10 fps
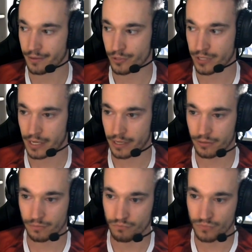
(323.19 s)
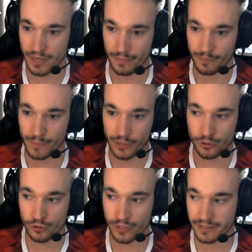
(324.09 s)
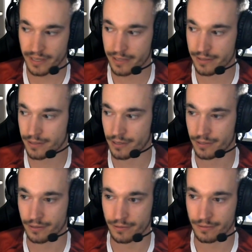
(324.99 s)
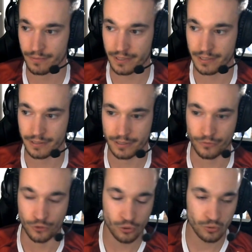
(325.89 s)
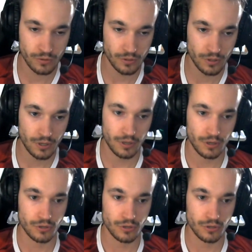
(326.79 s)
and I was like, yeah, my contract ends in the end of June.